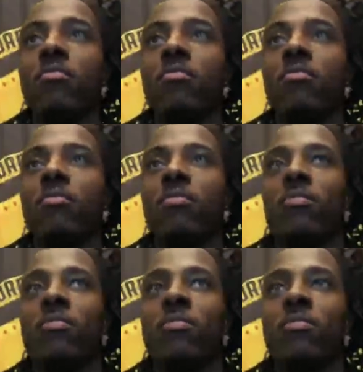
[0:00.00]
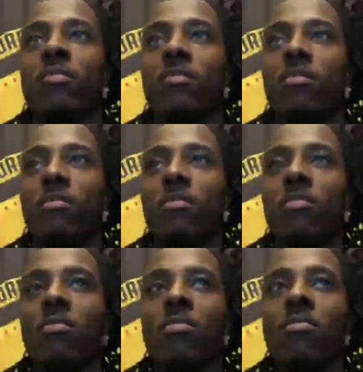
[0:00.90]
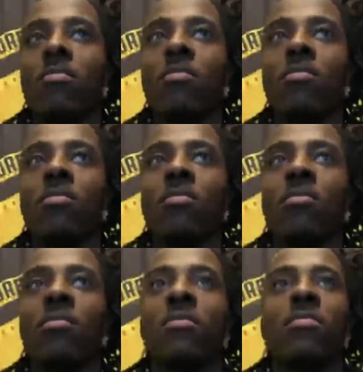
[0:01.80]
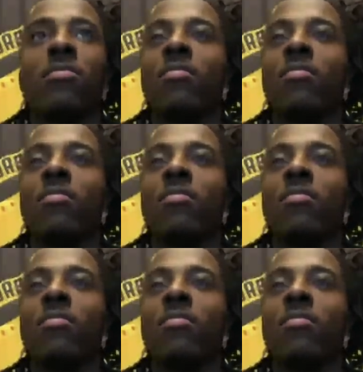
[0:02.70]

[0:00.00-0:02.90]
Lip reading: Nobody speaks.